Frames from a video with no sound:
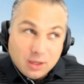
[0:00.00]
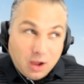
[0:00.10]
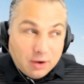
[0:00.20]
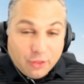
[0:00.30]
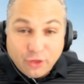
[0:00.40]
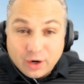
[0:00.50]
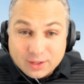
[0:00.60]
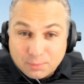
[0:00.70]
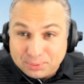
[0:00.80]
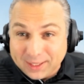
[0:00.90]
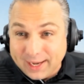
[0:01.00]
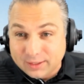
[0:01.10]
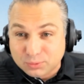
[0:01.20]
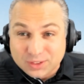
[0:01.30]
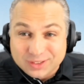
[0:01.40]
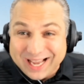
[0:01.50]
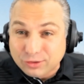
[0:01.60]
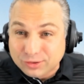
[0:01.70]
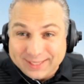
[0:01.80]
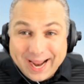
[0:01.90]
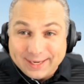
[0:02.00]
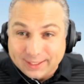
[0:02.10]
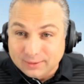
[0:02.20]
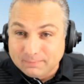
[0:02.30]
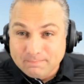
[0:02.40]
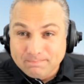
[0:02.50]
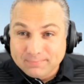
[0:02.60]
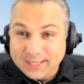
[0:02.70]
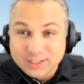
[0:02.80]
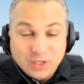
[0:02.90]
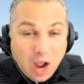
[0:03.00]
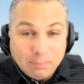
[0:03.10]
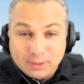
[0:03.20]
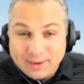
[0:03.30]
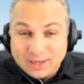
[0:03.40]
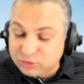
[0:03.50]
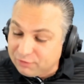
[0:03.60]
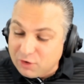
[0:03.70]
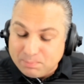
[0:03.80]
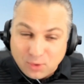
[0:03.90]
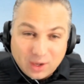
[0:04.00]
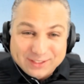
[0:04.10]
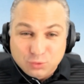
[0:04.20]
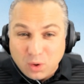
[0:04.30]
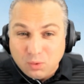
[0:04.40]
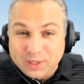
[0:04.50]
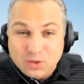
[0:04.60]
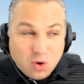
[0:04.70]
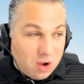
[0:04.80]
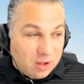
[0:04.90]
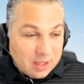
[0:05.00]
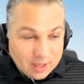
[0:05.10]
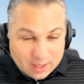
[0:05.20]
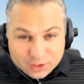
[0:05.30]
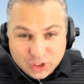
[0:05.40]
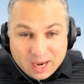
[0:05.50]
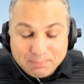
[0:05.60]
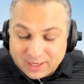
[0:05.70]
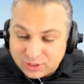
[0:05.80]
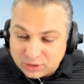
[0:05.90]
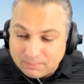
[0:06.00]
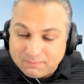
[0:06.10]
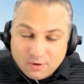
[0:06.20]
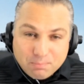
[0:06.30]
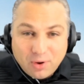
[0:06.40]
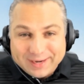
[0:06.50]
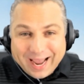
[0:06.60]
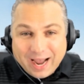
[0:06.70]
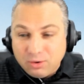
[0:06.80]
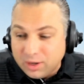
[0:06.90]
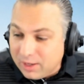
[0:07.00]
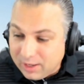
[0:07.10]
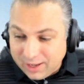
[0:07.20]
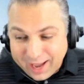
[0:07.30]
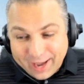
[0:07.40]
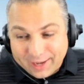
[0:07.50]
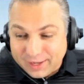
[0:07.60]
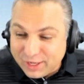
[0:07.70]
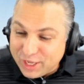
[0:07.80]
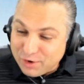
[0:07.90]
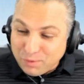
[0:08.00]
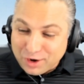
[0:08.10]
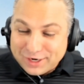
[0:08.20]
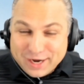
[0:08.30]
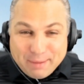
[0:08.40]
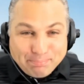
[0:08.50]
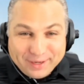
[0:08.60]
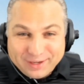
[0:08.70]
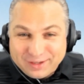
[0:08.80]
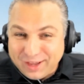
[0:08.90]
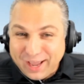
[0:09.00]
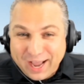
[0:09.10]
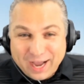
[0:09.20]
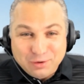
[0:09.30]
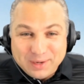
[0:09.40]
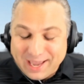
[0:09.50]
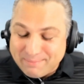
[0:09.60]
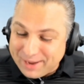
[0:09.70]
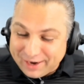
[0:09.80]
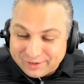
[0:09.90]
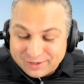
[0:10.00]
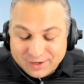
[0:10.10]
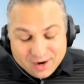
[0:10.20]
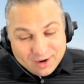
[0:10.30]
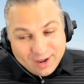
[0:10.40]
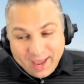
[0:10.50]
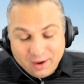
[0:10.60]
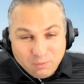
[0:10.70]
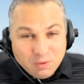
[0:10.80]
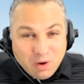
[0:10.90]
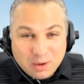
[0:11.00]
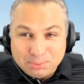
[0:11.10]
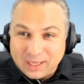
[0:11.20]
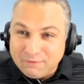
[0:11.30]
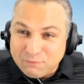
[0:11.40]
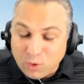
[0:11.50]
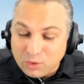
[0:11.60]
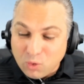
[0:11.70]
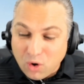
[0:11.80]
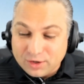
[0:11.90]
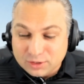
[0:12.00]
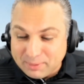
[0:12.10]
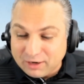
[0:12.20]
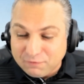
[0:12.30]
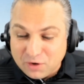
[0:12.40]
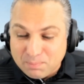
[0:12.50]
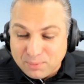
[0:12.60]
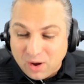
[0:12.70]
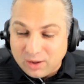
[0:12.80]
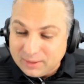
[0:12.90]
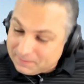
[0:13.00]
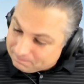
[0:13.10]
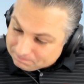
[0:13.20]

on a third of the plays, which is outstanding. It's complimentary football. It's what we call championship football. Now, hey, we're going to nitpick. How do we get better? Hey, we want to play four quarters of better football.